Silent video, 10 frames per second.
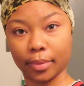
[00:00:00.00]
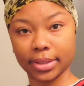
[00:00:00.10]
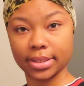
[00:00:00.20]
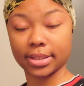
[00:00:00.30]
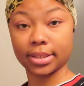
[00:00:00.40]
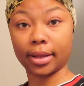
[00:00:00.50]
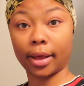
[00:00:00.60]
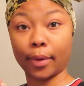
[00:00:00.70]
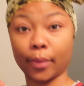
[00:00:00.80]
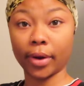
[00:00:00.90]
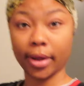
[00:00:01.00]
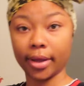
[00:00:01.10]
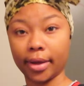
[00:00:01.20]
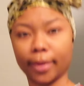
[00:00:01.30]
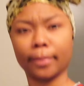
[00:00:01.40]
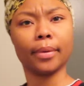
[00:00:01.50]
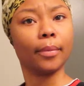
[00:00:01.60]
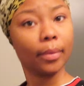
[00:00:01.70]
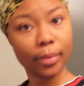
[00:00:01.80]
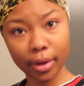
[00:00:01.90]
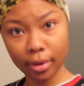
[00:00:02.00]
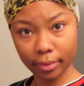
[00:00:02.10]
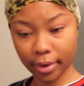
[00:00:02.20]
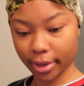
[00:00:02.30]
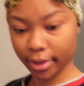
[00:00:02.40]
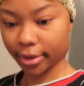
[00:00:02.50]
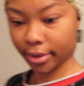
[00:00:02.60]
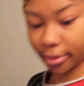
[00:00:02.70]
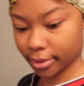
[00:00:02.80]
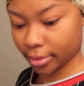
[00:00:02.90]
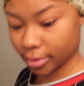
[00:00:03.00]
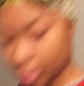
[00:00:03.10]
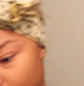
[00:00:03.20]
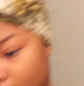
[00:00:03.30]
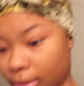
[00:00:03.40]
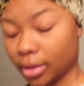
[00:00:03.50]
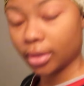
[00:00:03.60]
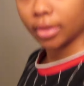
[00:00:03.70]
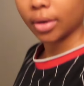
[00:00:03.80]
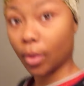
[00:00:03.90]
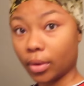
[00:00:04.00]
wanted to sit like right here, but what would go right here? The